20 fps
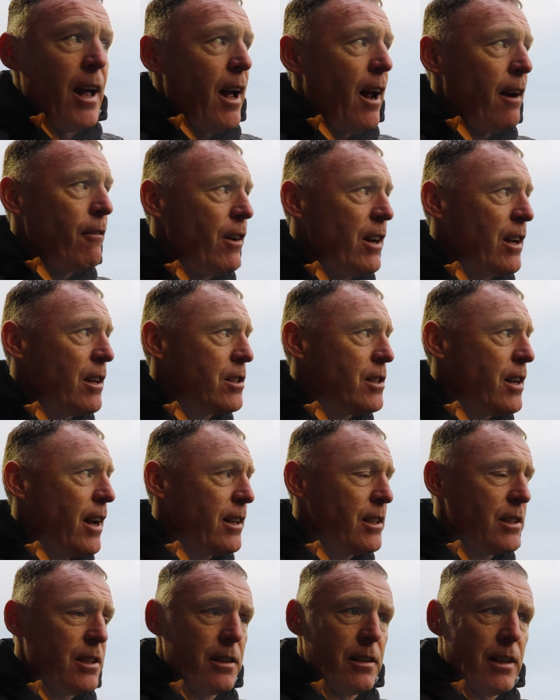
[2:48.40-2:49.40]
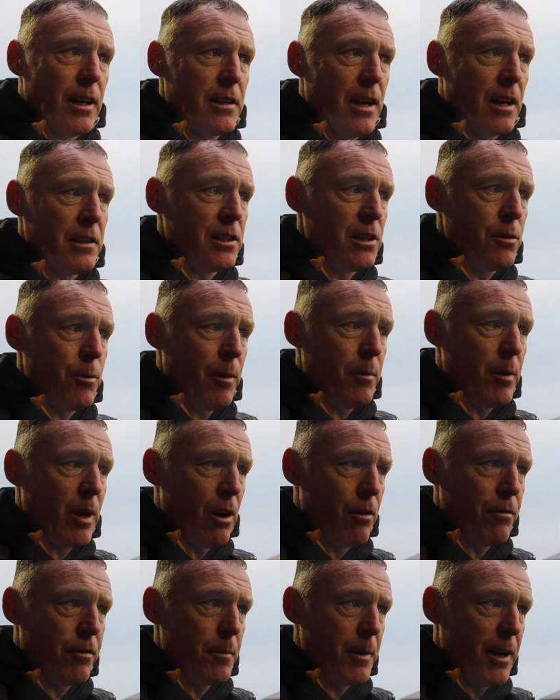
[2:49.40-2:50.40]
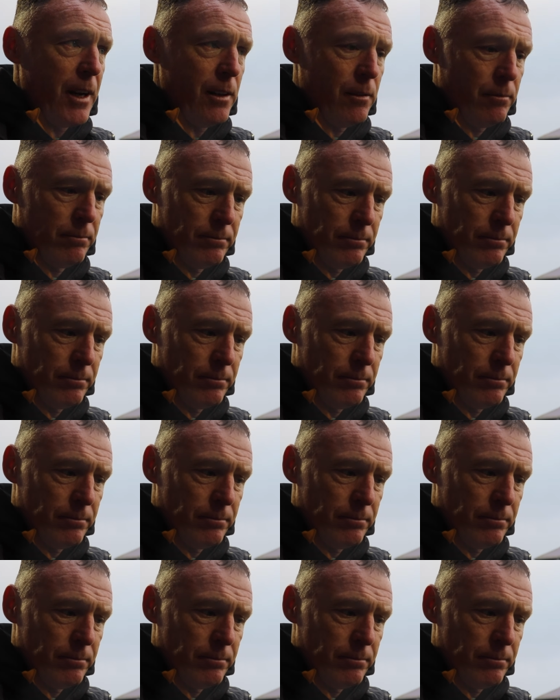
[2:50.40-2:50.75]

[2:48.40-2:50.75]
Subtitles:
reassess and see where we go from there.